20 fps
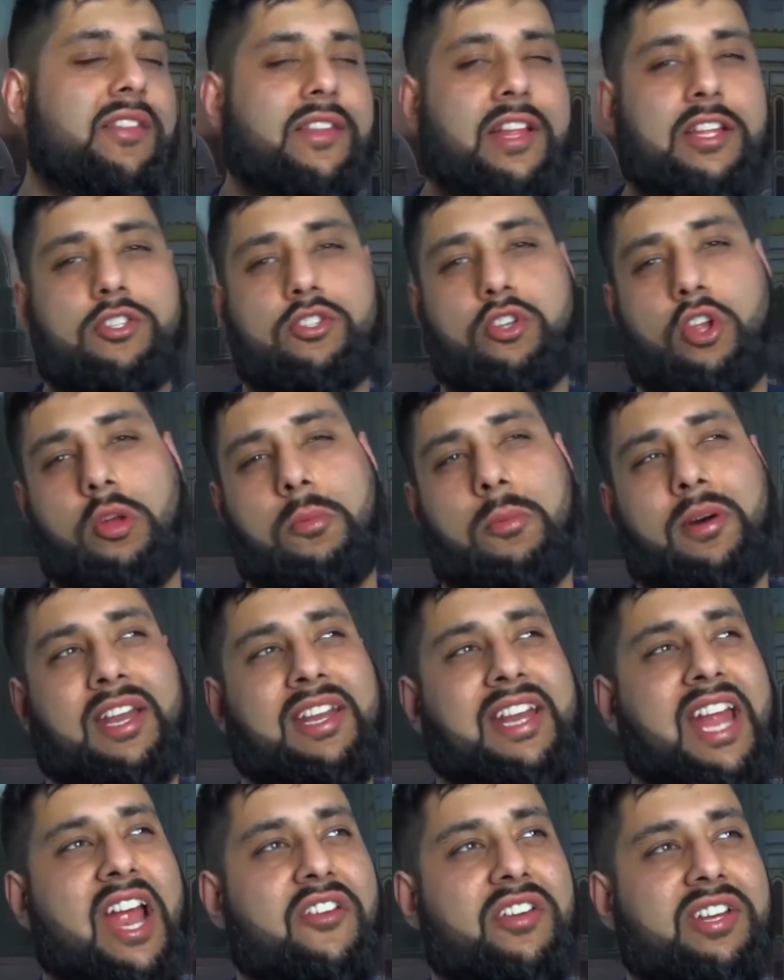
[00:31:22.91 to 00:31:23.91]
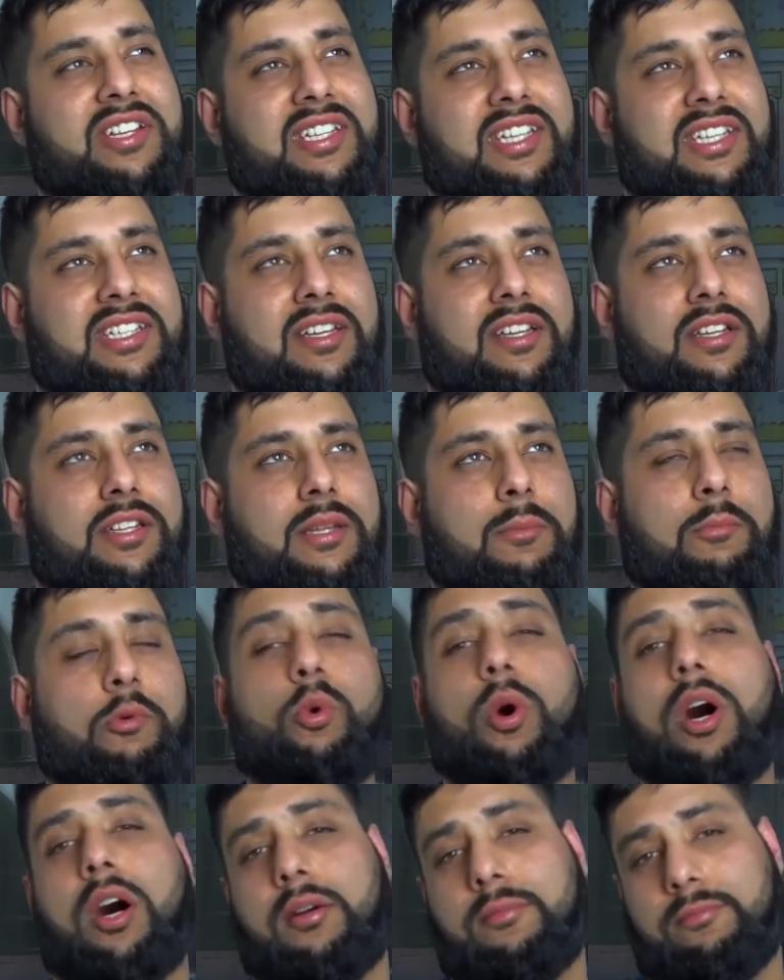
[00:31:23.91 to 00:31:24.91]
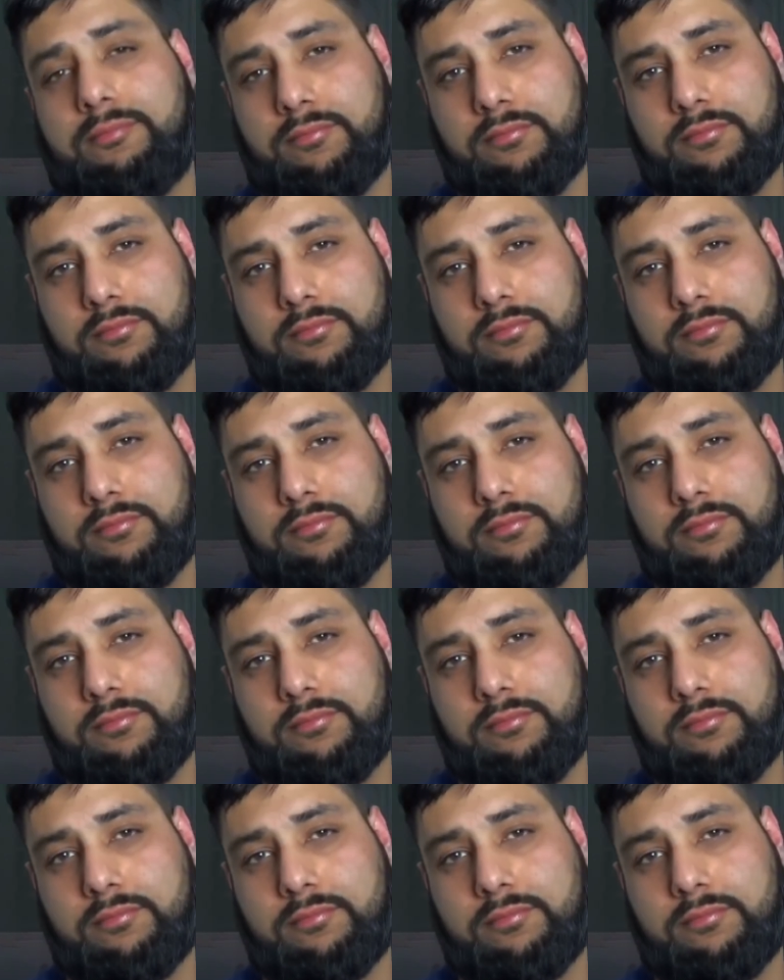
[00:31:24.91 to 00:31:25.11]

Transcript: that Solomon inherited Nabuwa